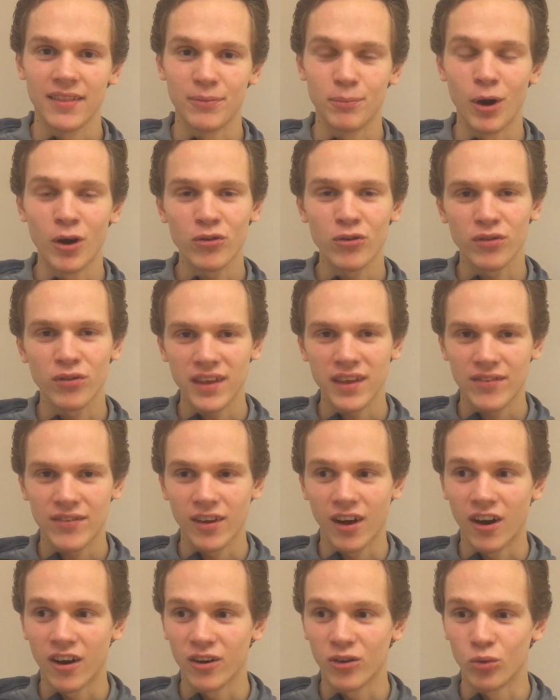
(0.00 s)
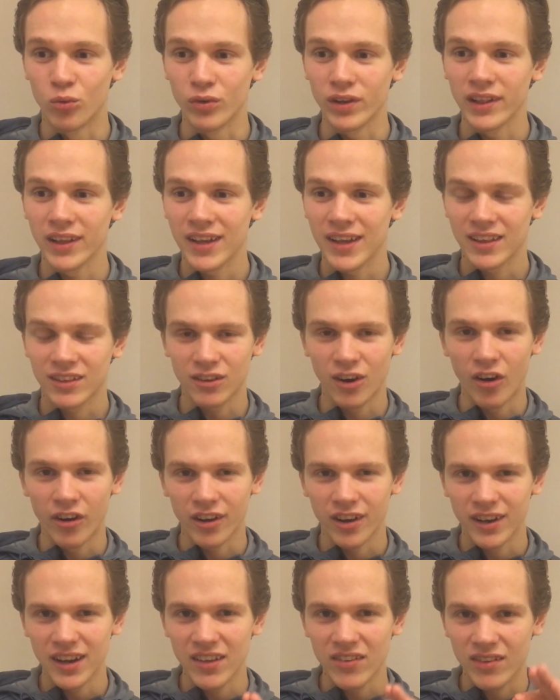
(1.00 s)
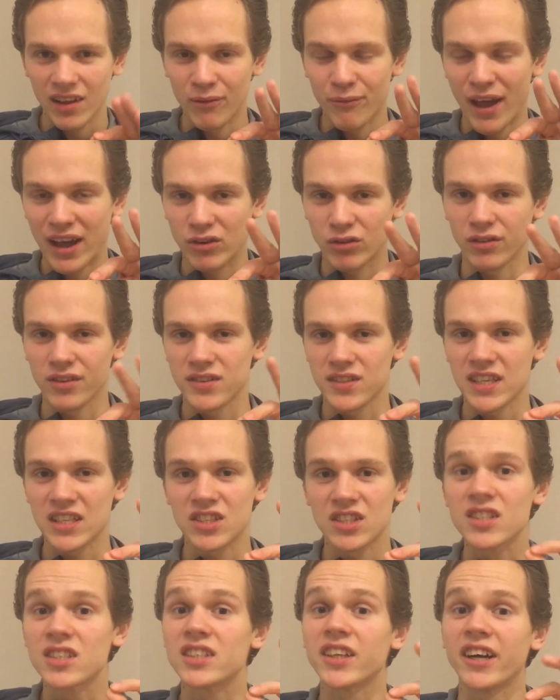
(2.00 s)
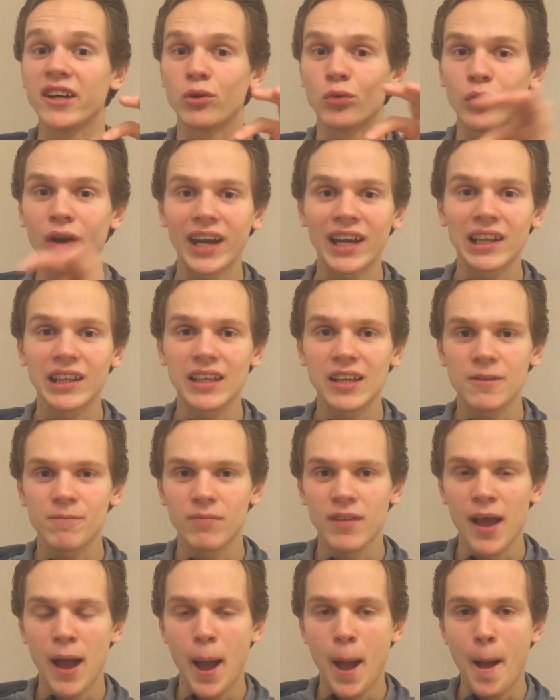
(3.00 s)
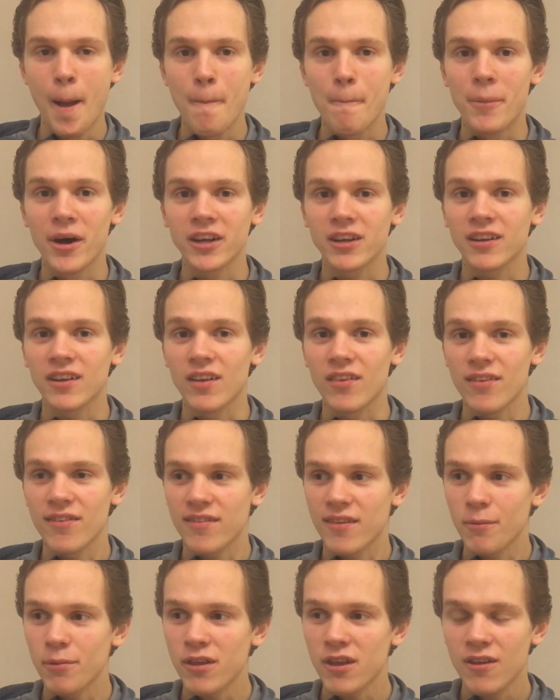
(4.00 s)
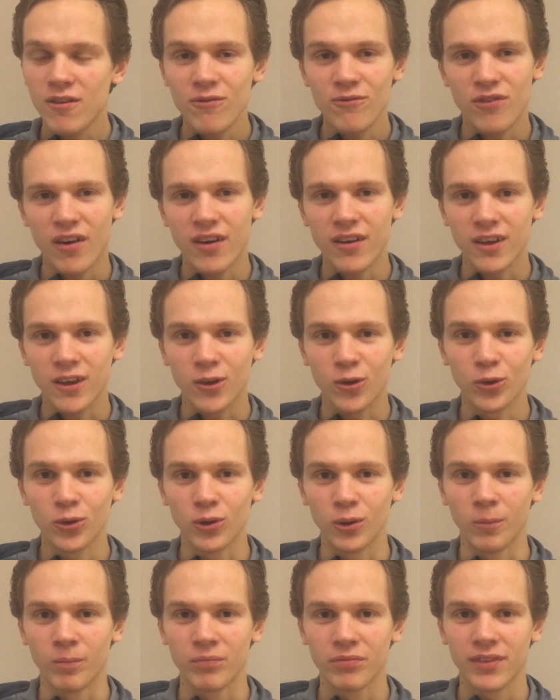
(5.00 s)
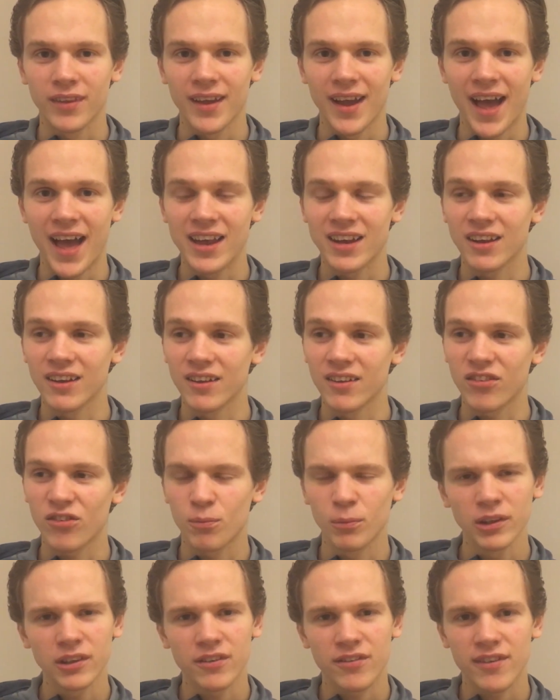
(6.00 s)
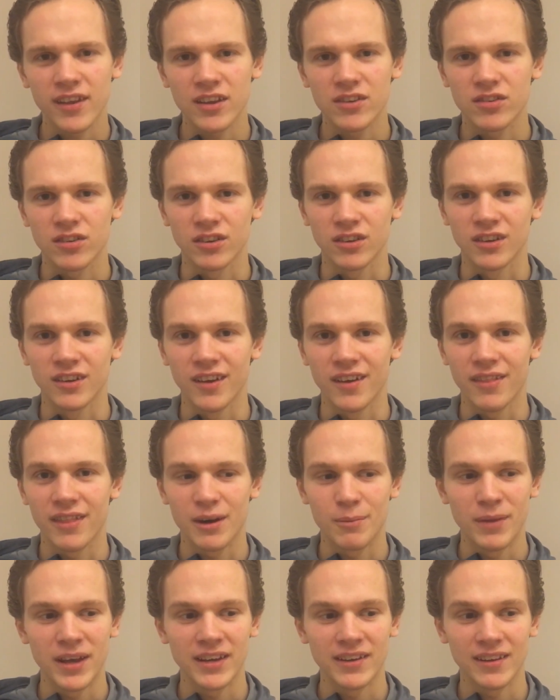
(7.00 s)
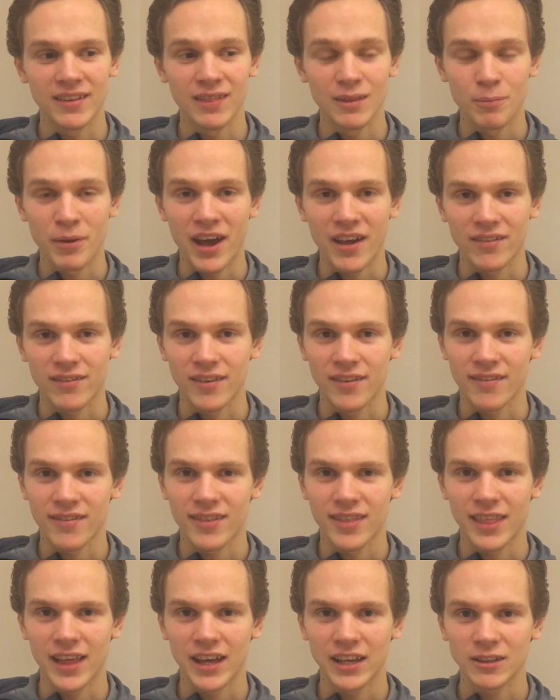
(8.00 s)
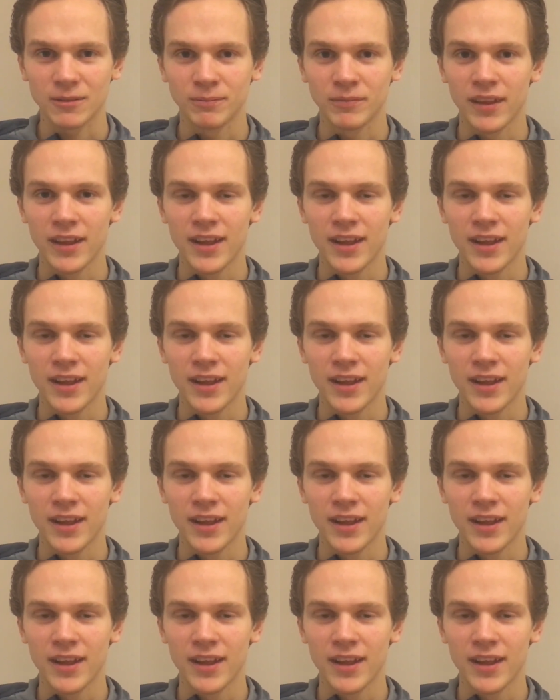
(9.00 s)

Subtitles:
Most of these are really targeting self-actualization directly, but something very cool, and a small distinction that I made in the past, is that